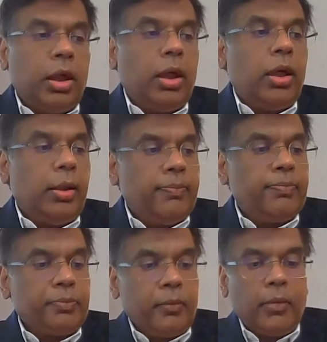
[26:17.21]
um,
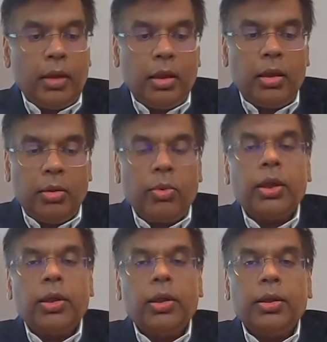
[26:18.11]

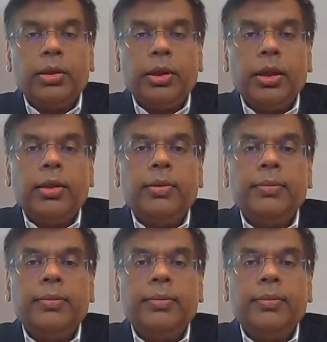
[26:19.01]
work on it together.